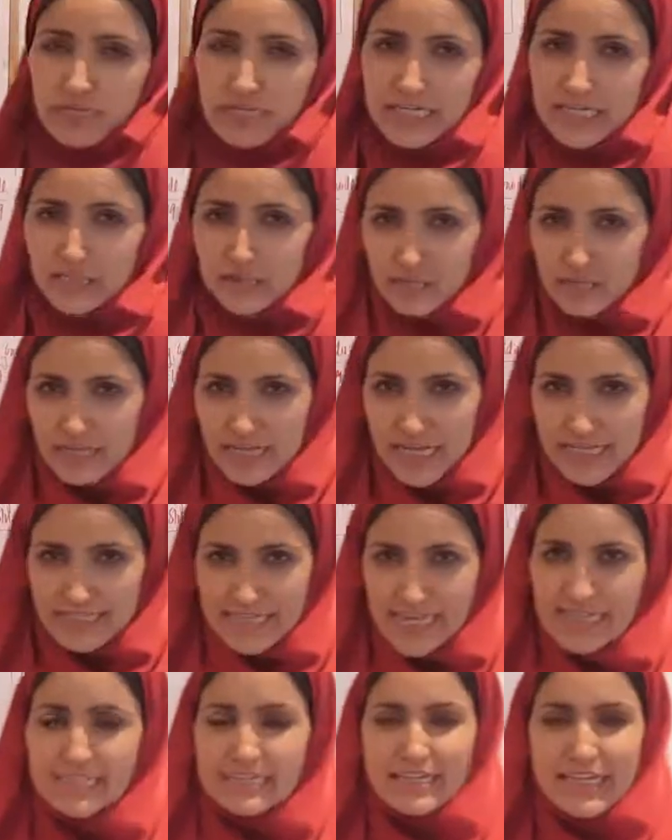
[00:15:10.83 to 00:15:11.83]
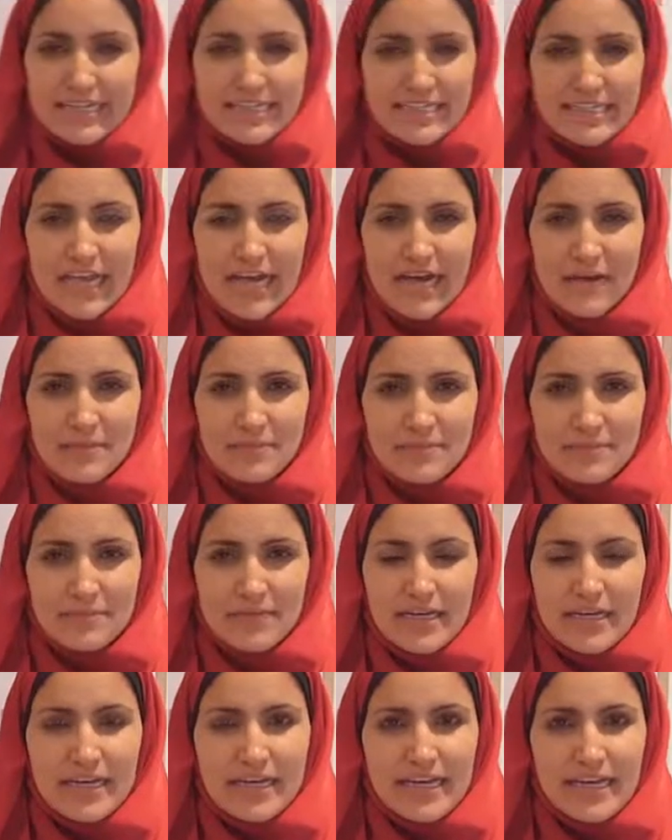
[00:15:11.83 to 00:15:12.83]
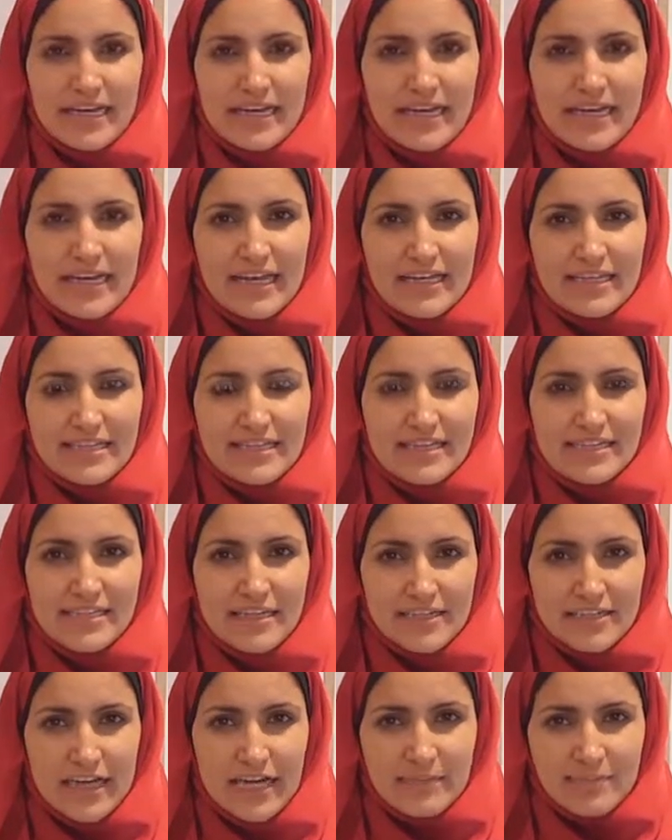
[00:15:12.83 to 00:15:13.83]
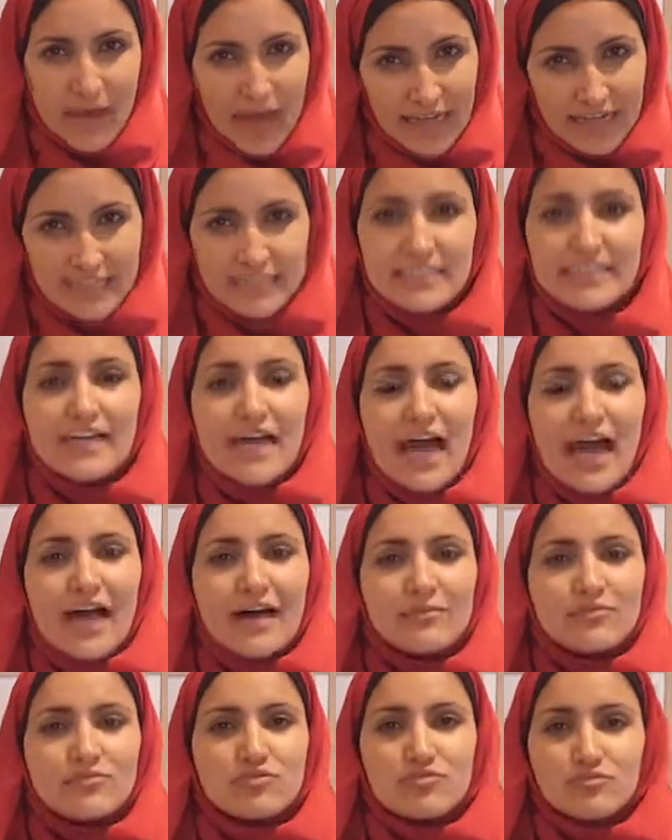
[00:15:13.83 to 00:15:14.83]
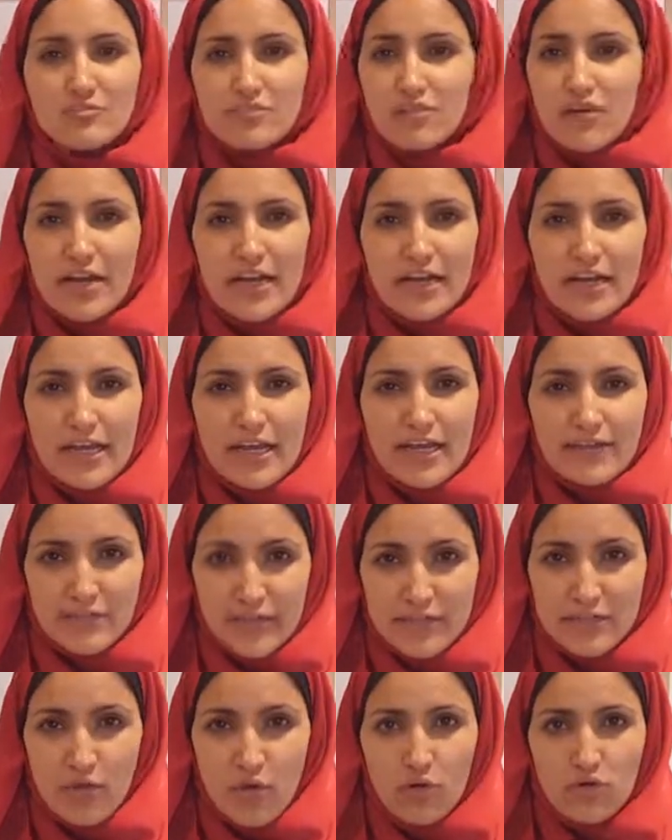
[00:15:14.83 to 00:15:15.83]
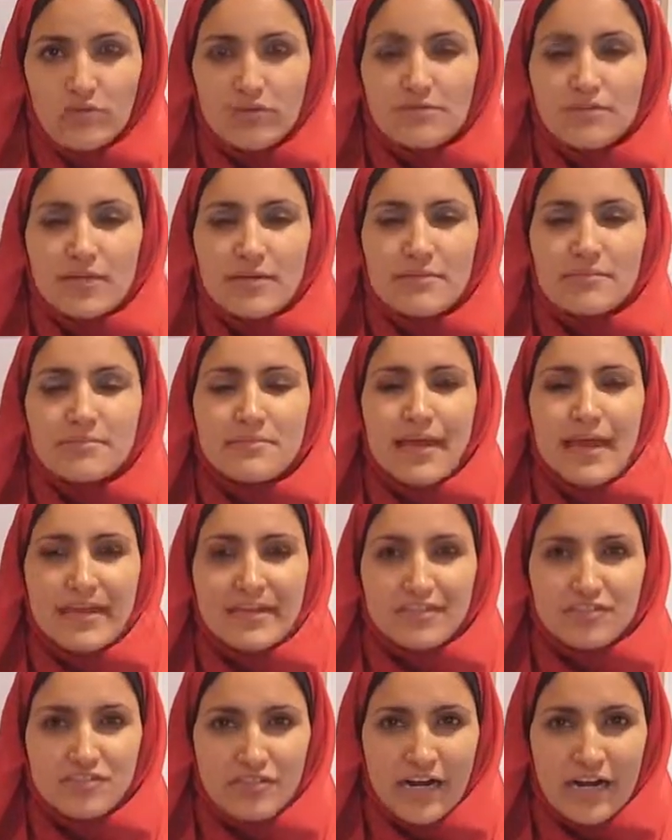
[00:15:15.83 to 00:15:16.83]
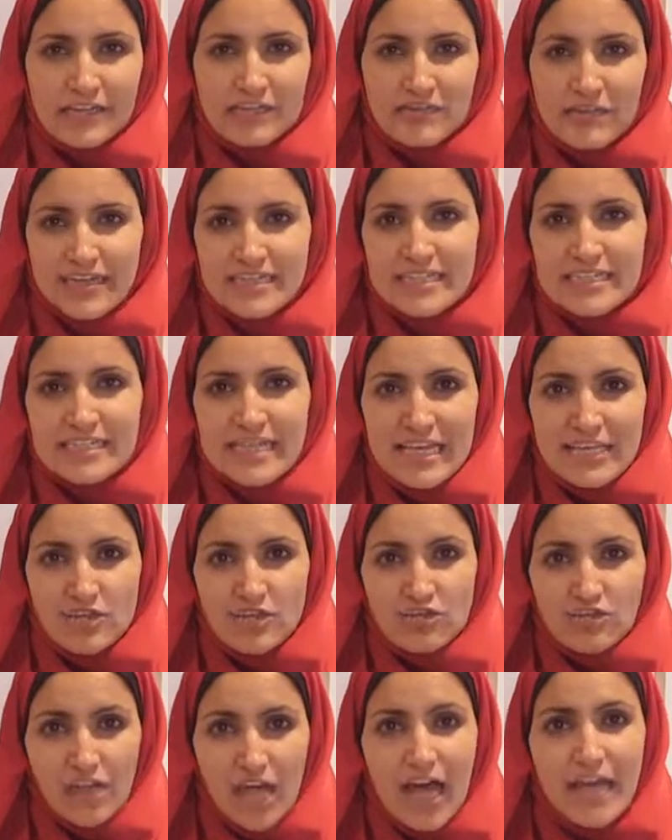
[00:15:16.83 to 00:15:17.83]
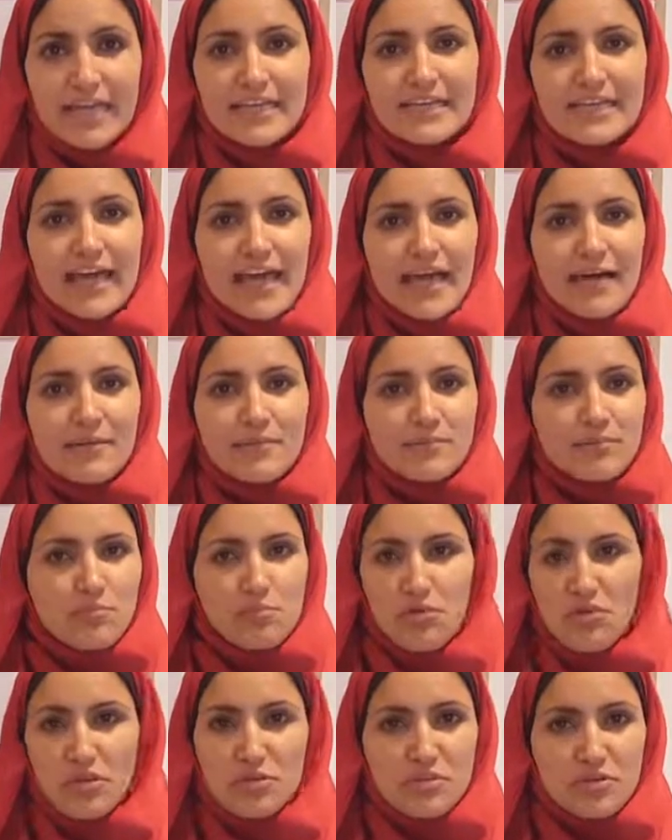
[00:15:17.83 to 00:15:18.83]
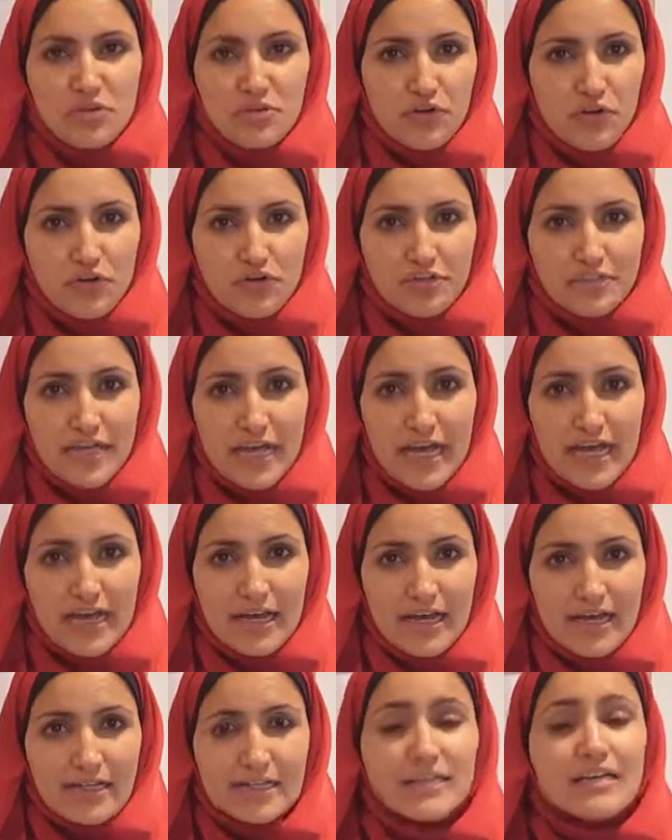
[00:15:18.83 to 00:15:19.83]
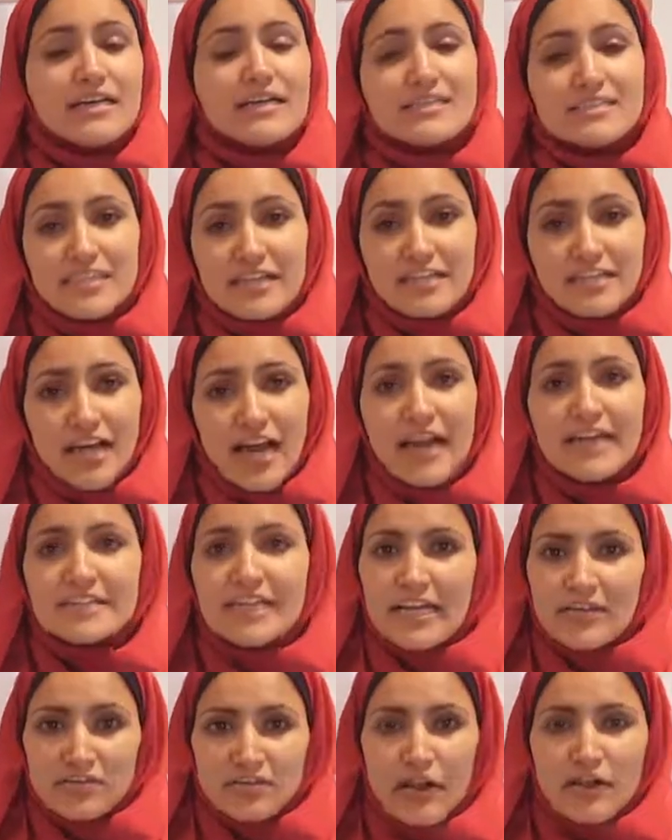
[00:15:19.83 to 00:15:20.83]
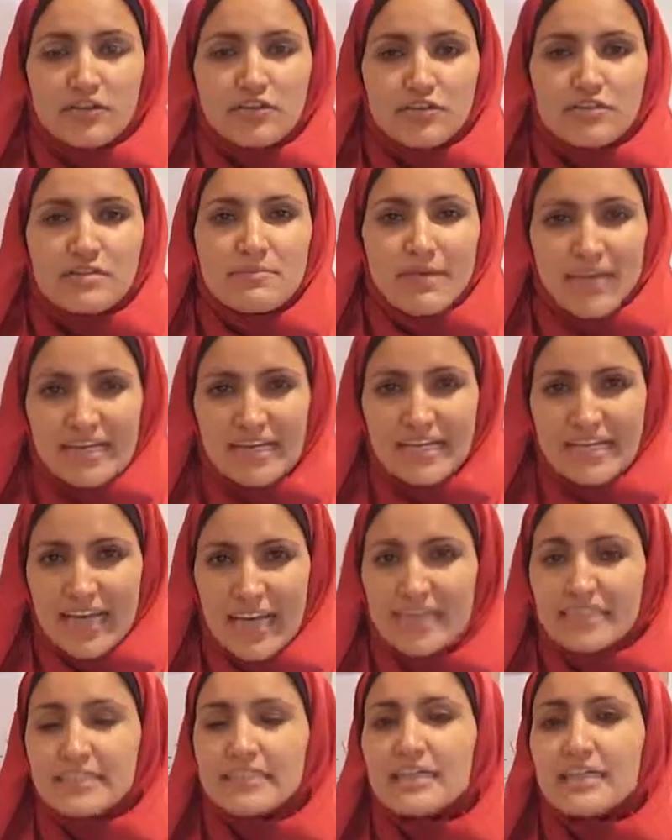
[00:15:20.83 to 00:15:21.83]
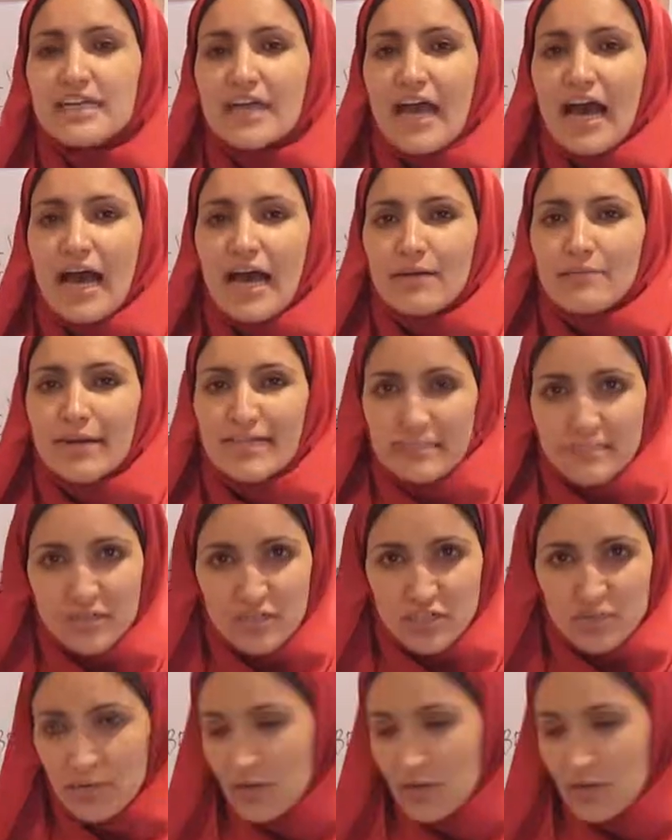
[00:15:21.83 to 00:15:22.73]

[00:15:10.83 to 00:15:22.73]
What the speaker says: the included essays in the study guide pack. Read all of them, extract phrases that you like, put them in your own study guide and try to use them again and again as much as